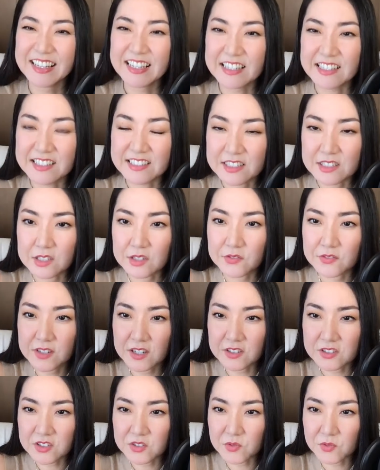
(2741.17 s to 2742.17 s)
it's
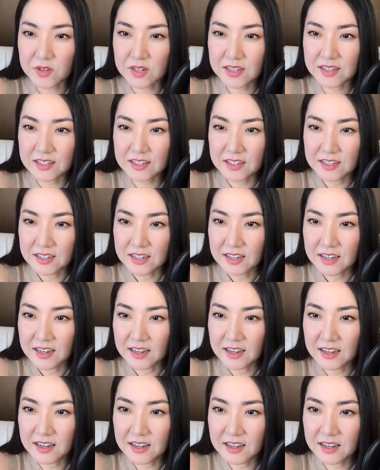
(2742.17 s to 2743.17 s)
difficult to read.
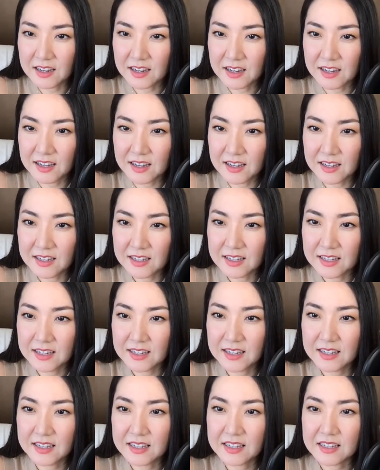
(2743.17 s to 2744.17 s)
Yeah,
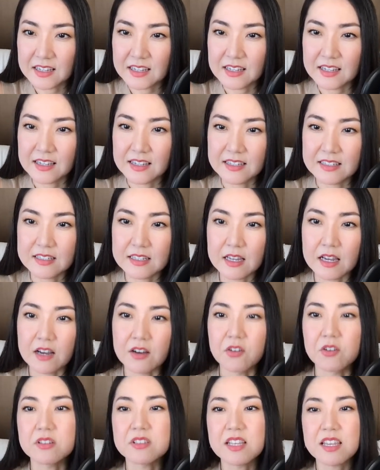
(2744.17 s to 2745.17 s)

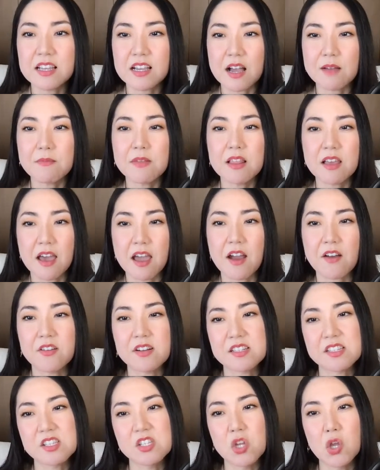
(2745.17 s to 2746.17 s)
only Kamala
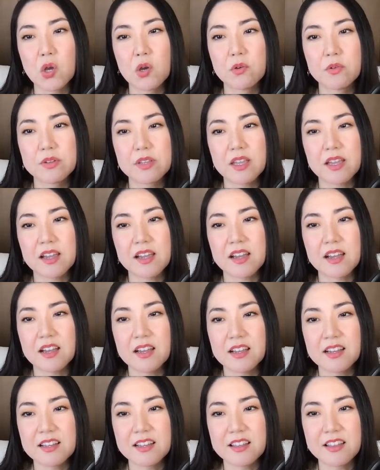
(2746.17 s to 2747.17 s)
Harris. No, yeah,
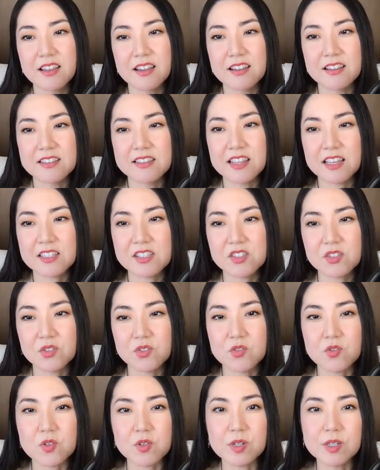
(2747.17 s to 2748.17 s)
that's so
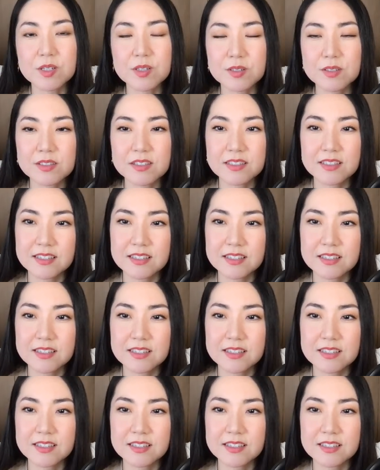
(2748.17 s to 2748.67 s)
true.